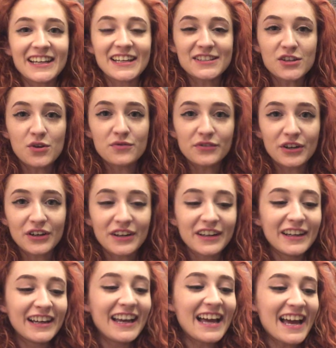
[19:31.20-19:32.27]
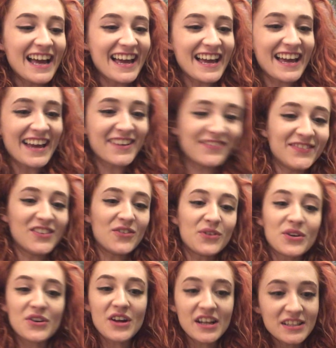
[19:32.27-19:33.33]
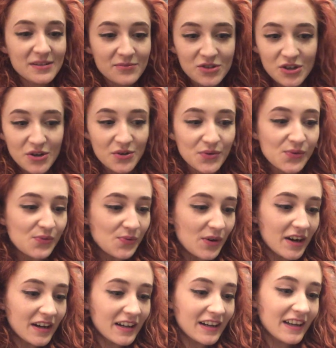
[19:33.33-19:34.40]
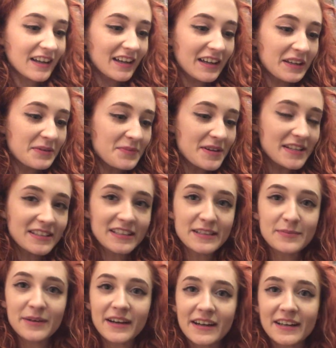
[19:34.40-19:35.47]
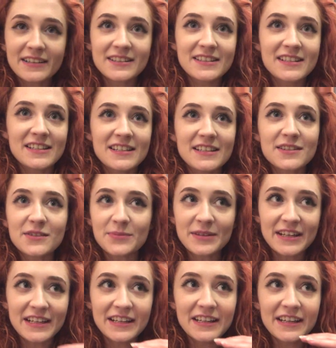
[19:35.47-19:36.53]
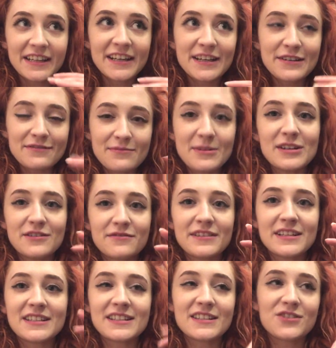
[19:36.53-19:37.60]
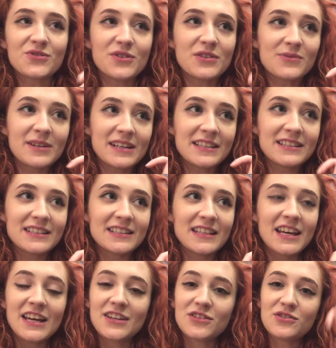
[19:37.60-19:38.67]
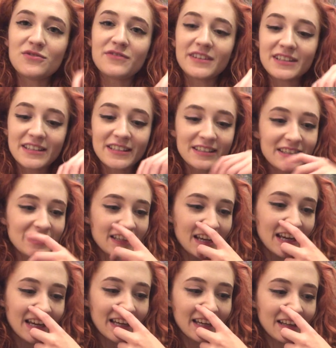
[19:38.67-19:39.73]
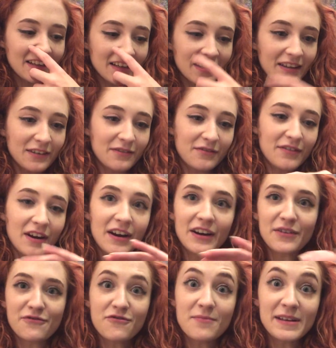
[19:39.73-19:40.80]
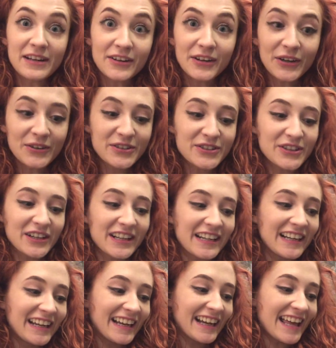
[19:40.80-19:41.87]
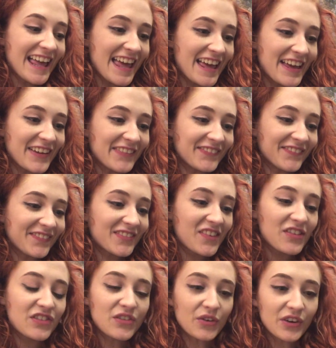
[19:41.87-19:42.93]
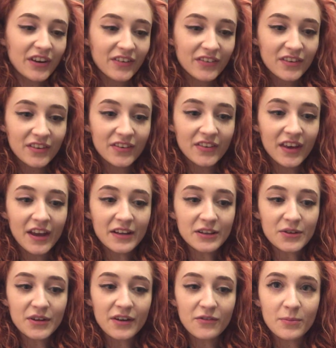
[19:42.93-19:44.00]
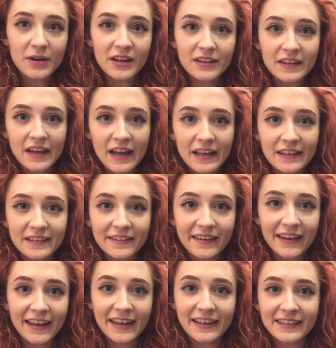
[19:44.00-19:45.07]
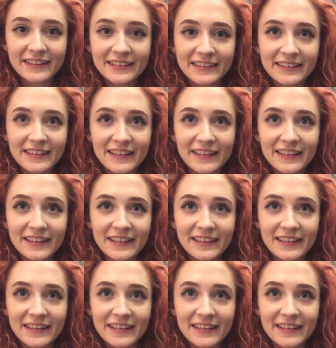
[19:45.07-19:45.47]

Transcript: Is over. What an awesome show. What an amazing experience to see so many familiar faces joined with new faces in a very unfamiliar country. So nice to say hello to everybody at the end and